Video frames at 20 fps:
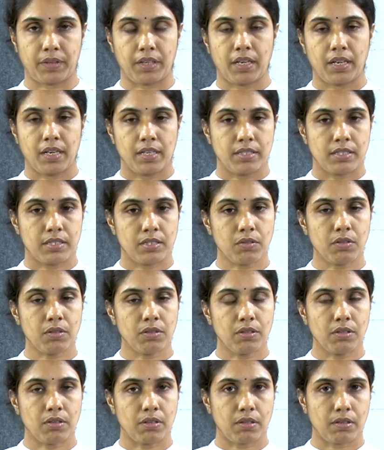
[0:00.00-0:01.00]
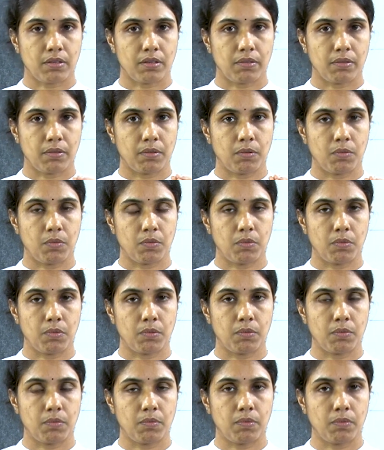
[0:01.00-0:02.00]
So,
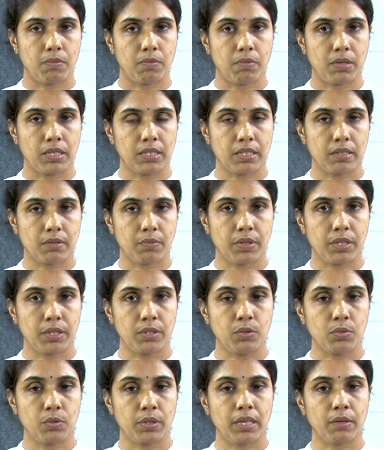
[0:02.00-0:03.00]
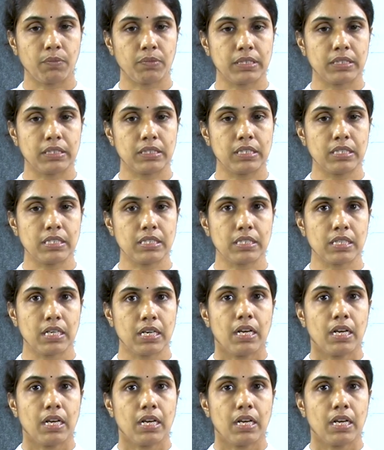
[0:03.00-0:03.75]
what are we doing with this?